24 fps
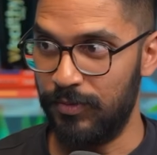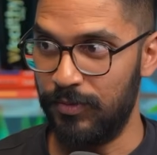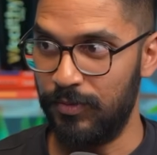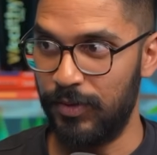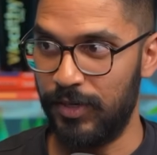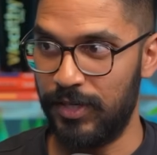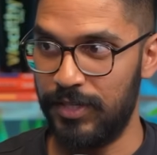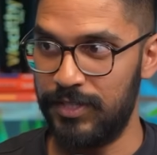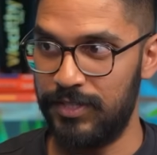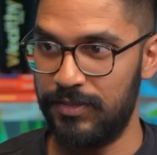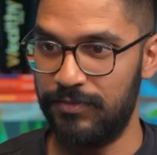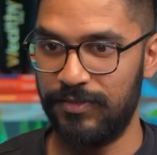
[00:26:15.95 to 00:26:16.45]

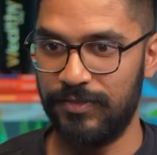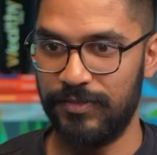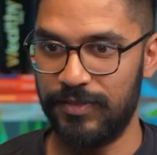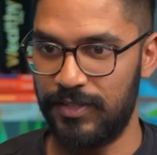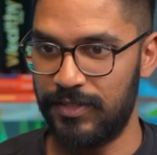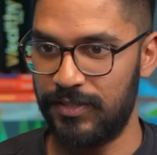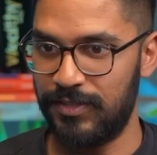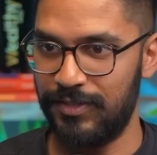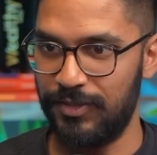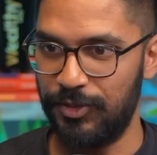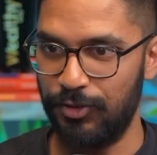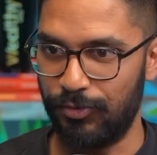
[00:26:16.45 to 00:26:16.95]
Whereas if
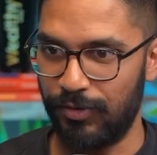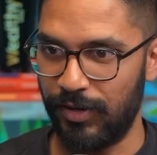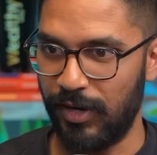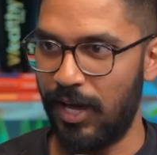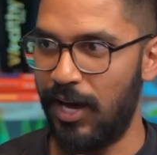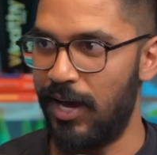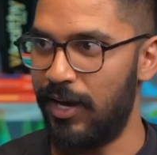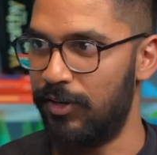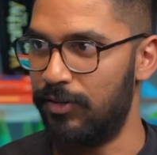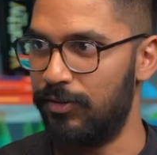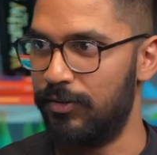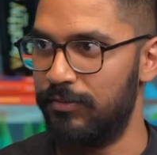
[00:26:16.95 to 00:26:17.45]
you're
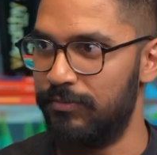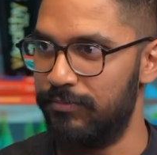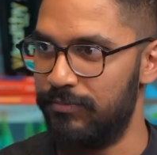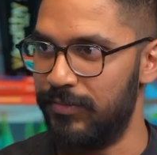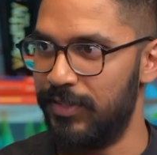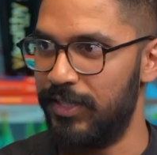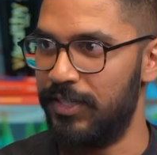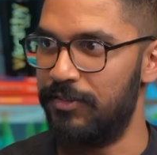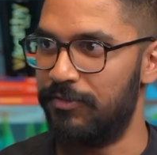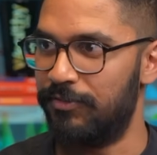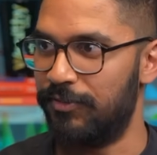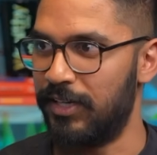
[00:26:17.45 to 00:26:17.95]
relying on
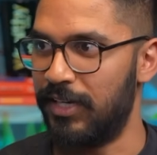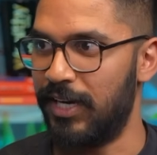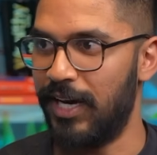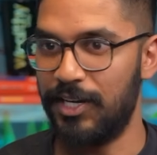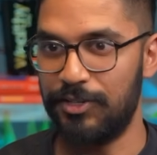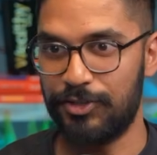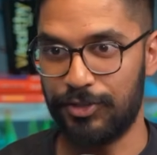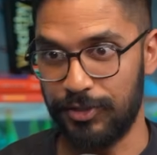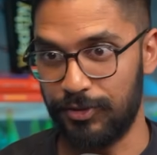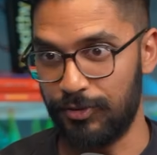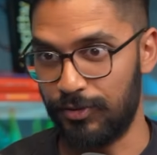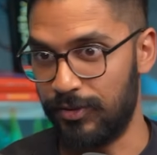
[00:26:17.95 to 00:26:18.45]
a different
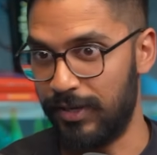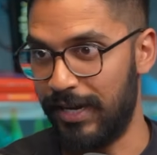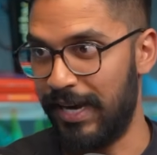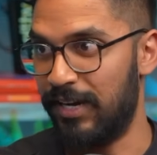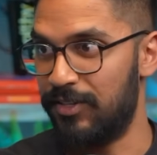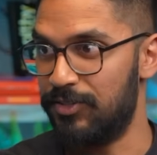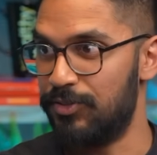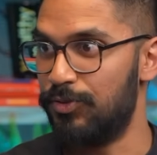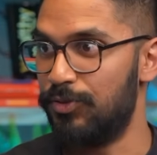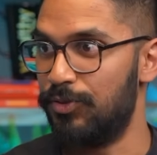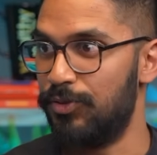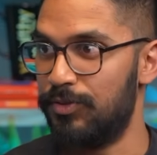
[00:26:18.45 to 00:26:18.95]
country or an
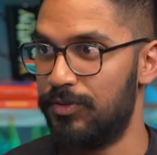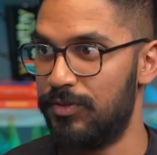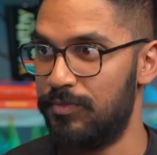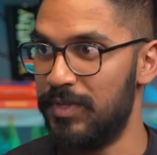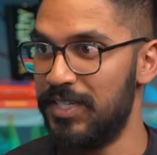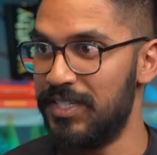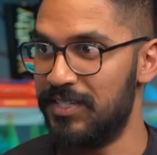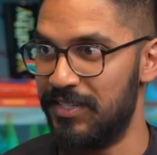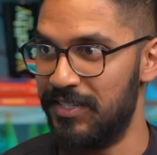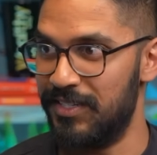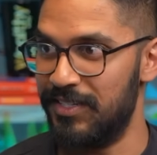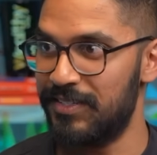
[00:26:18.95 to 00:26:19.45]
outsourced
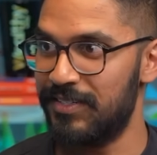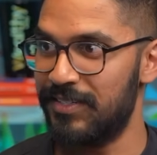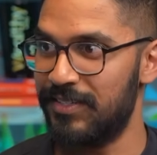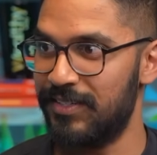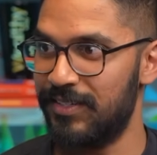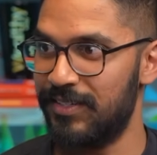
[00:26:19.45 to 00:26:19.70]
business.